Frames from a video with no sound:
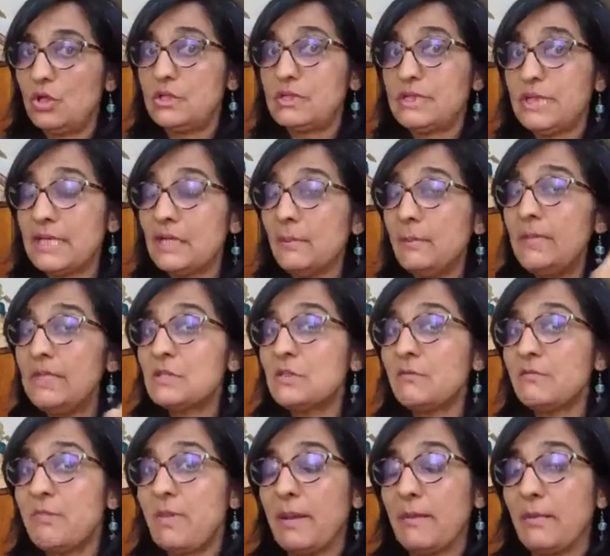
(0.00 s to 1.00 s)
Take a piece
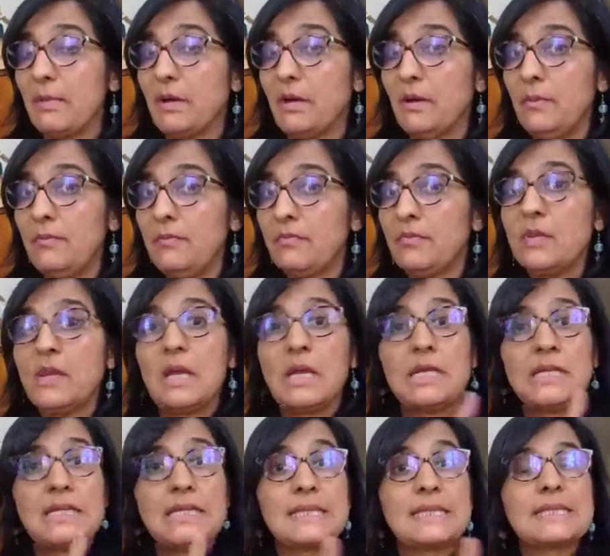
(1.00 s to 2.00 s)
of paper,
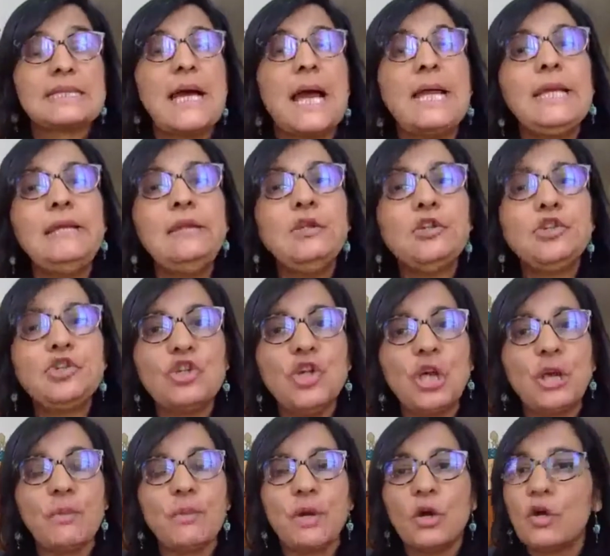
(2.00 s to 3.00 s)
decide the
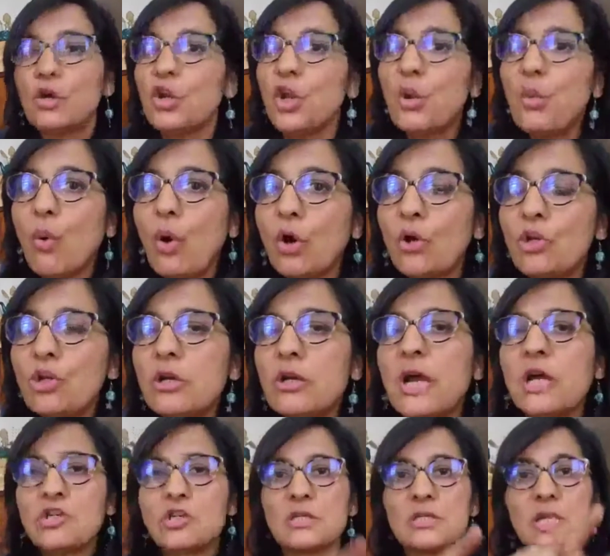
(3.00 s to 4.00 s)
shape. Do you want your
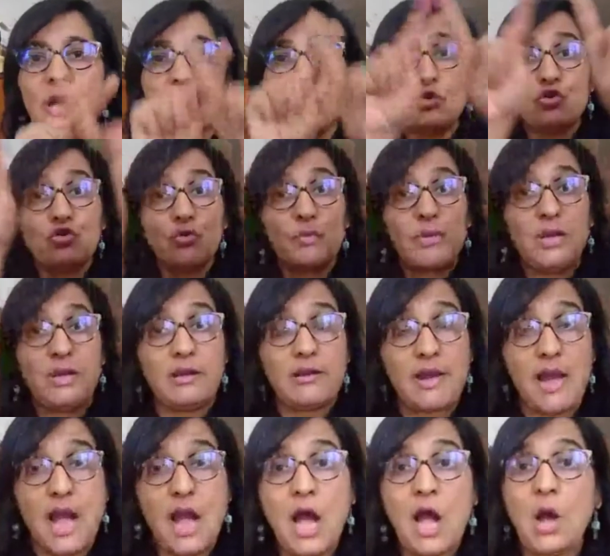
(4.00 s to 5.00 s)
Rakshasa to be
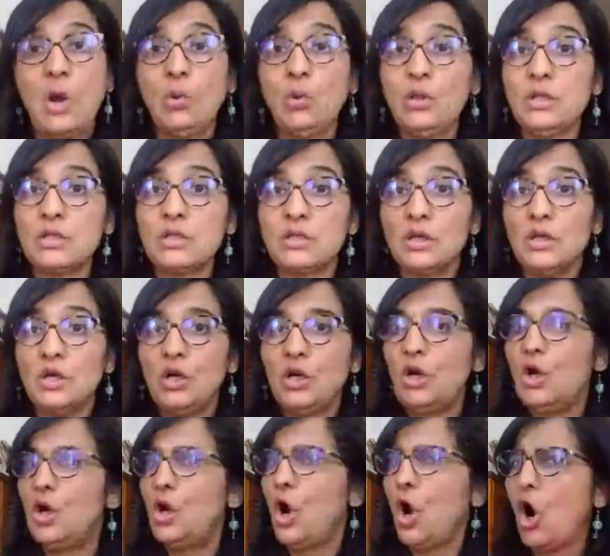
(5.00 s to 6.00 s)
round?
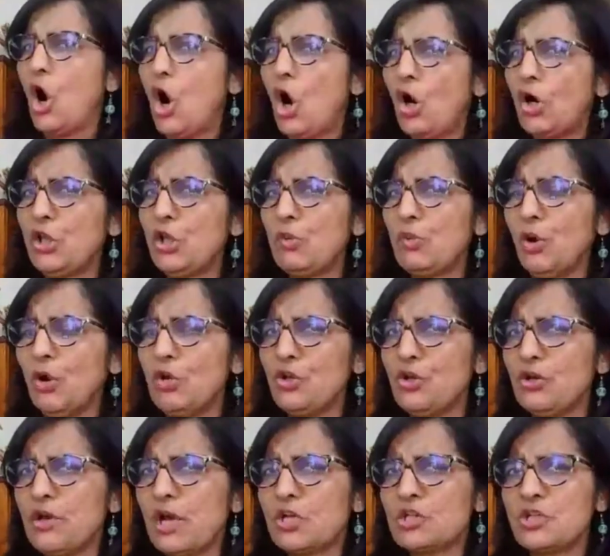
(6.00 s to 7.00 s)
Or do you want your
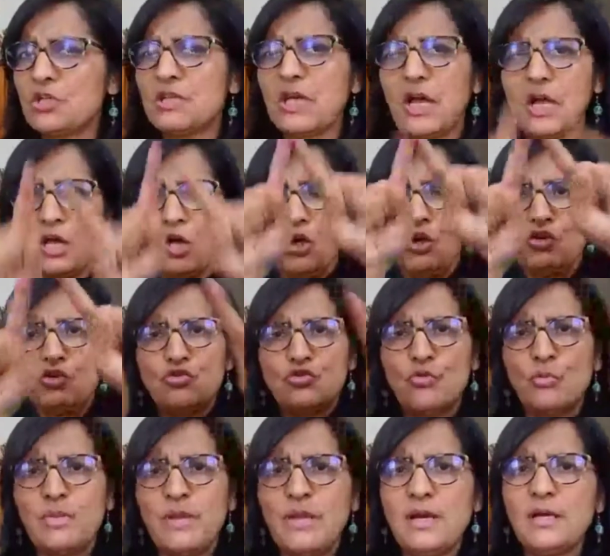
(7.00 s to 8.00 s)
Rakshasa
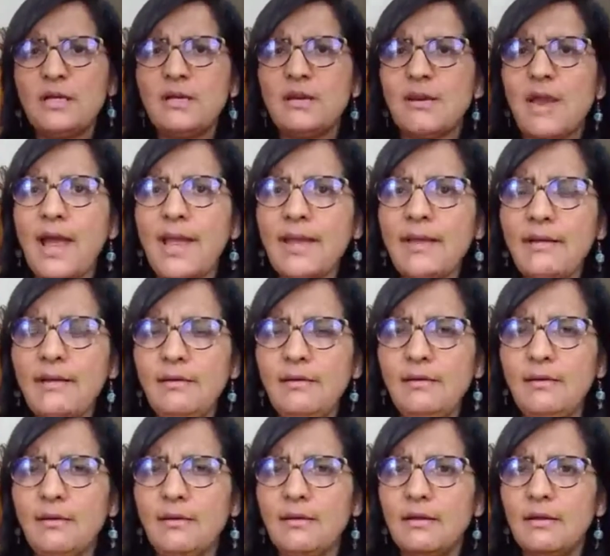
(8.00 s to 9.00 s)
to be a
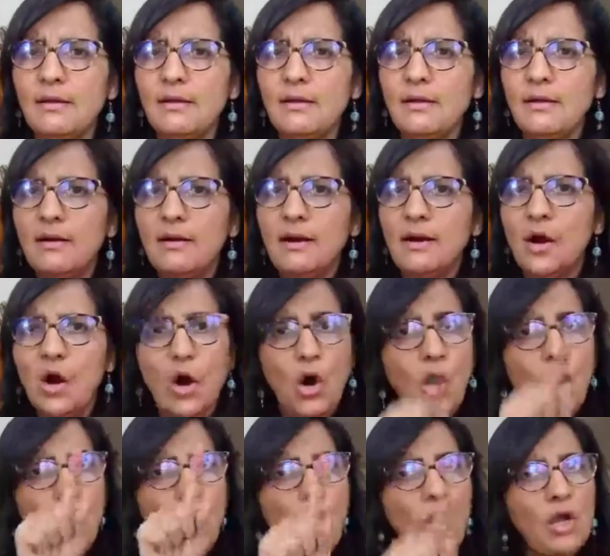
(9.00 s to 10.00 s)
triangle?
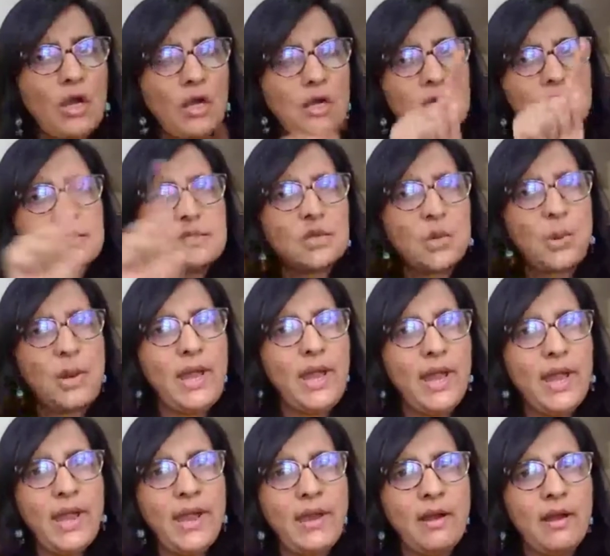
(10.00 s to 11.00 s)
Or a
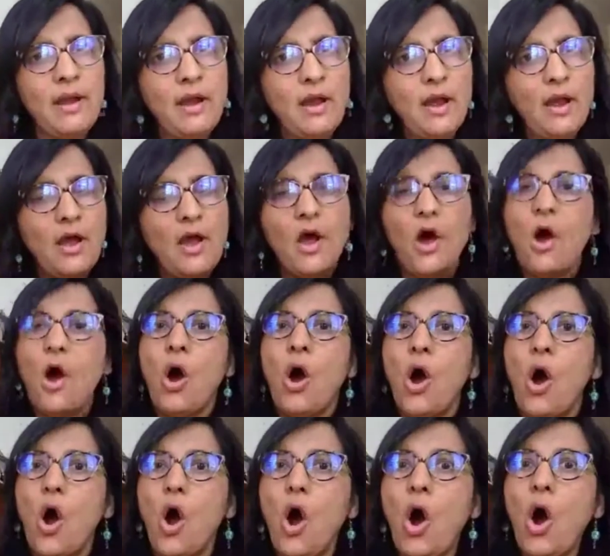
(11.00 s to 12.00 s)
square?
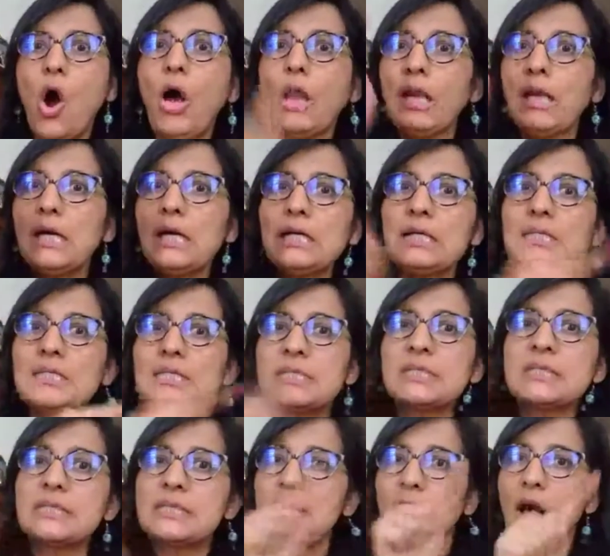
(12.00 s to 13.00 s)
Or a
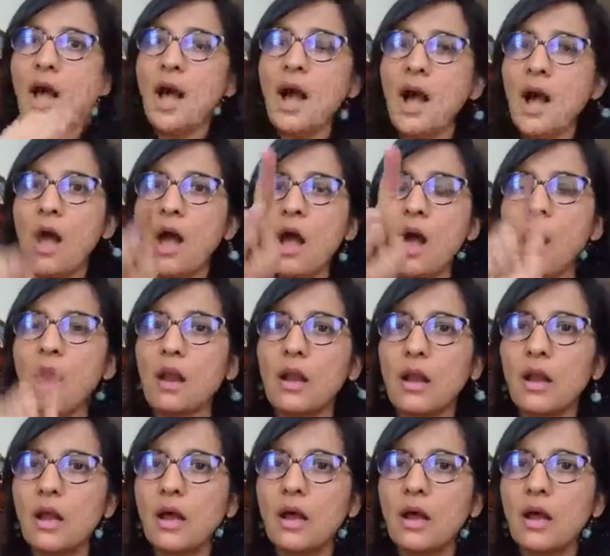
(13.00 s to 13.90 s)
star?